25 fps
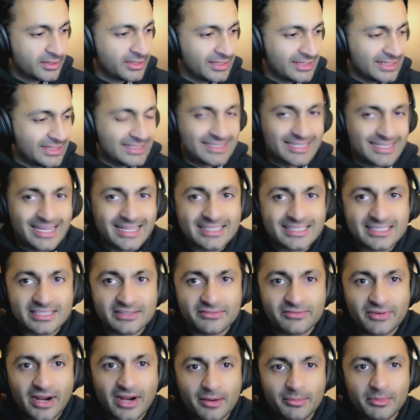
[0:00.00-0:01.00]
intense
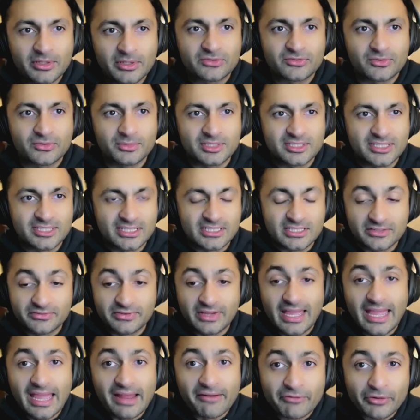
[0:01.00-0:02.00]
environments from the sense of
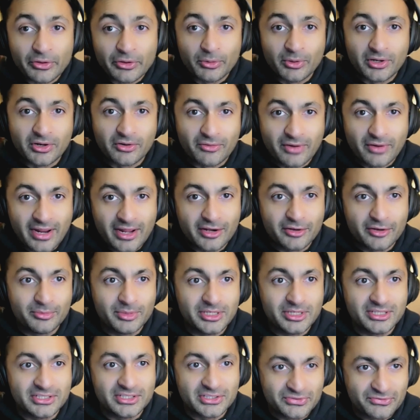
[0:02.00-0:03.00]
everyone around
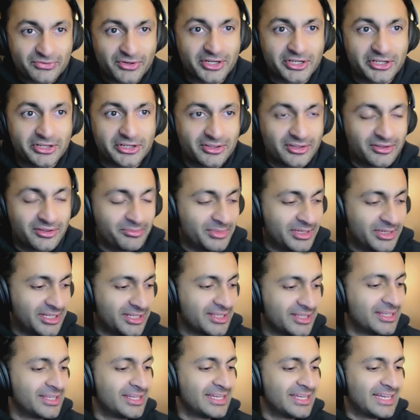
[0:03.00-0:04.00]
me is funnier than me.